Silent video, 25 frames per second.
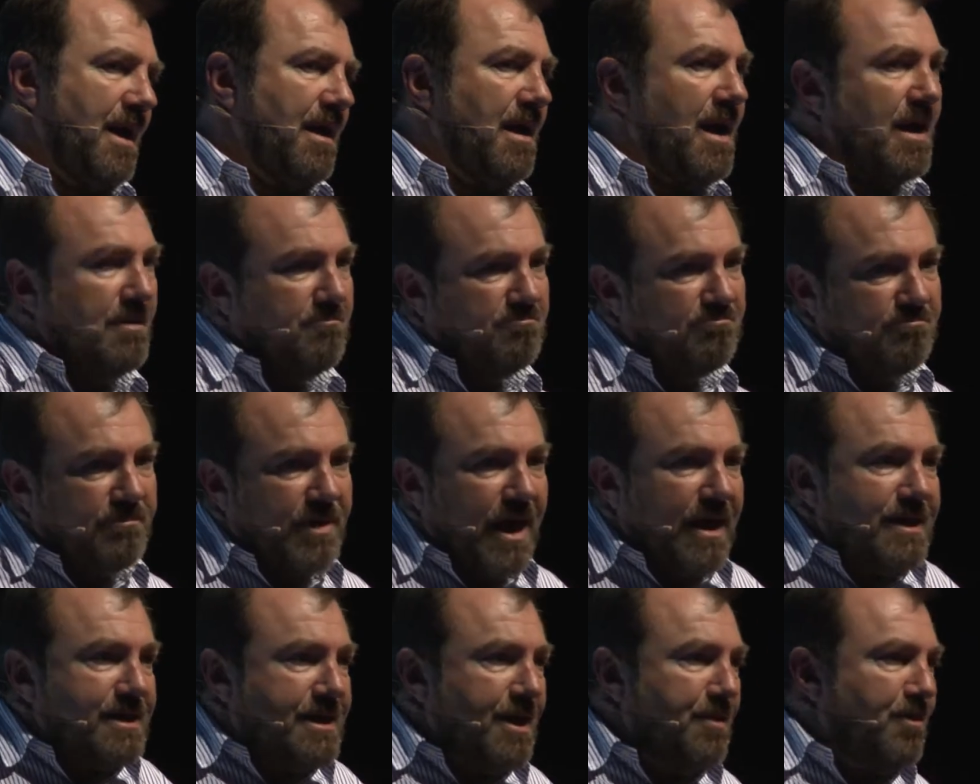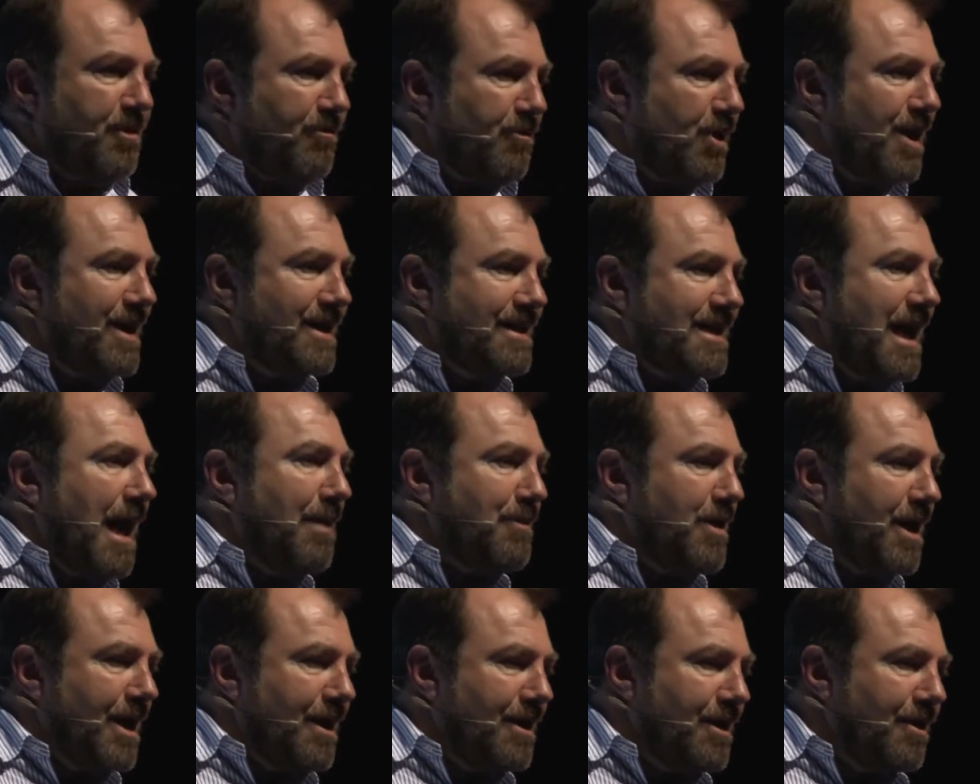And that seemed a very
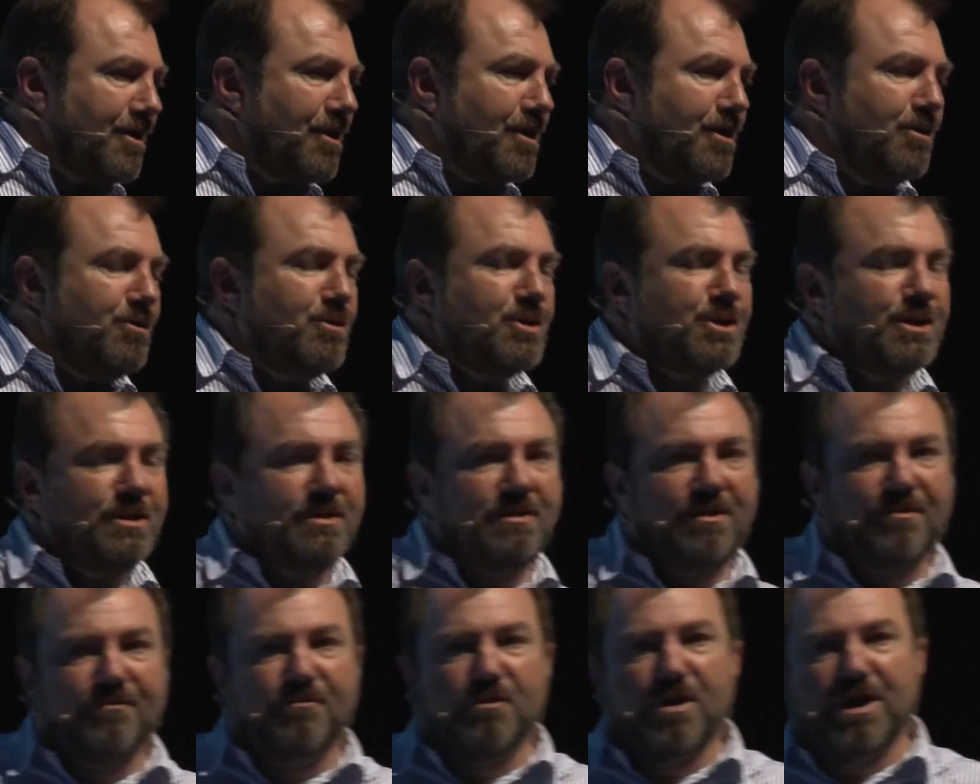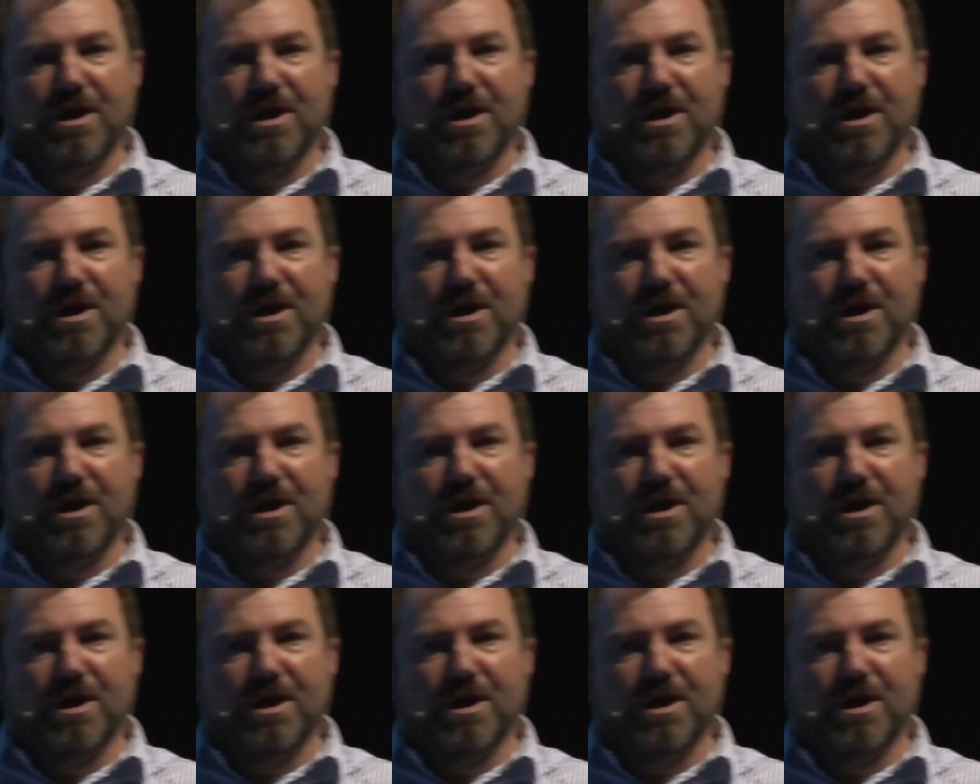damning conclusion and very